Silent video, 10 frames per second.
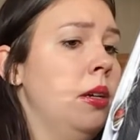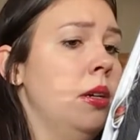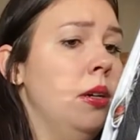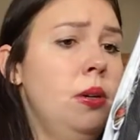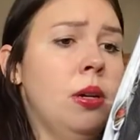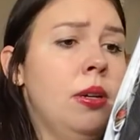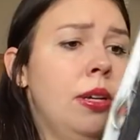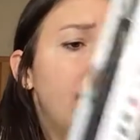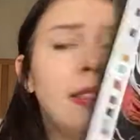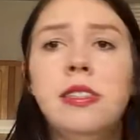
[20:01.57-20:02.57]
Oh,
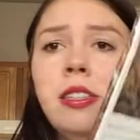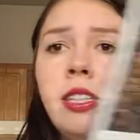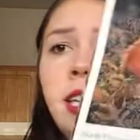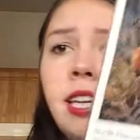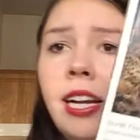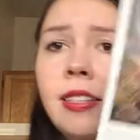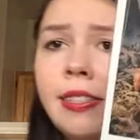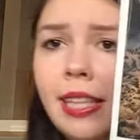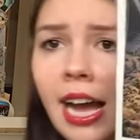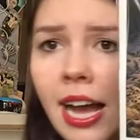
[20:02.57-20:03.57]
it doesn't look like it has
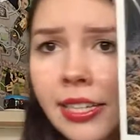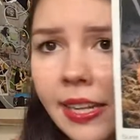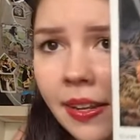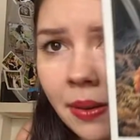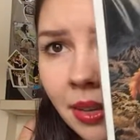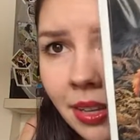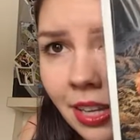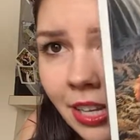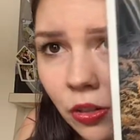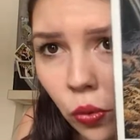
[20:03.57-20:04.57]
that
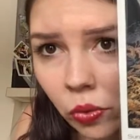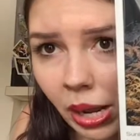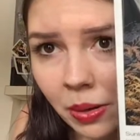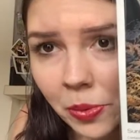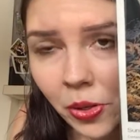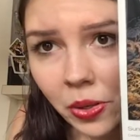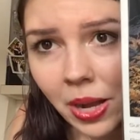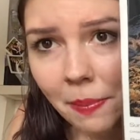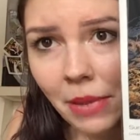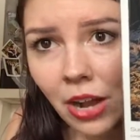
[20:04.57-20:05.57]
incredible
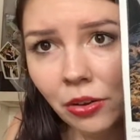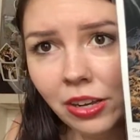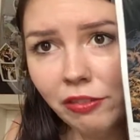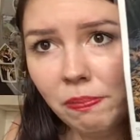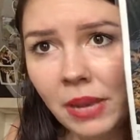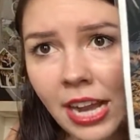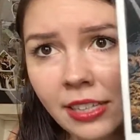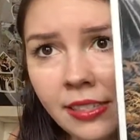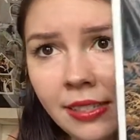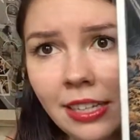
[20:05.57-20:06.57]
amount of back
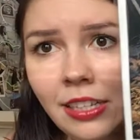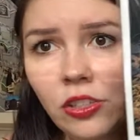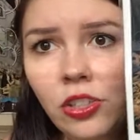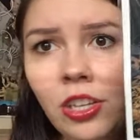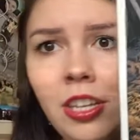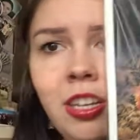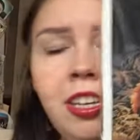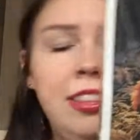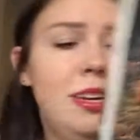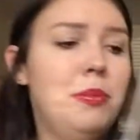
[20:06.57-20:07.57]
stitch
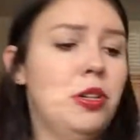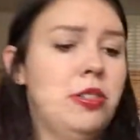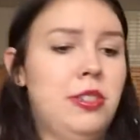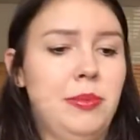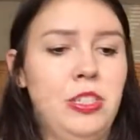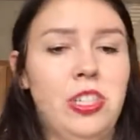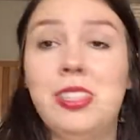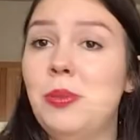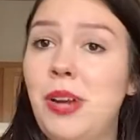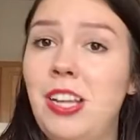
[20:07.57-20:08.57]
that most
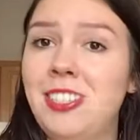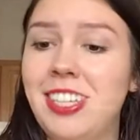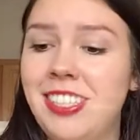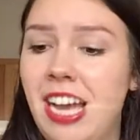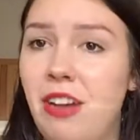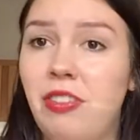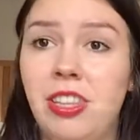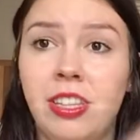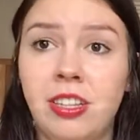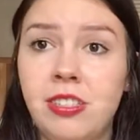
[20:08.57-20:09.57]
Dimensions projects have
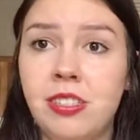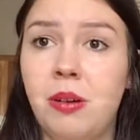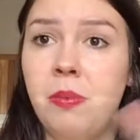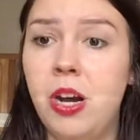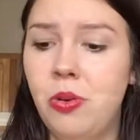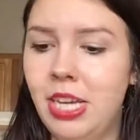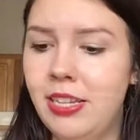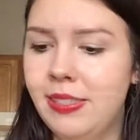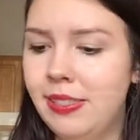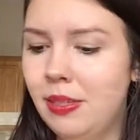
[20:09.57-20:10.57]
either, so
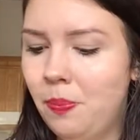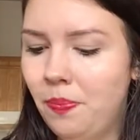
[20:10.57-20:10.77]
bonus.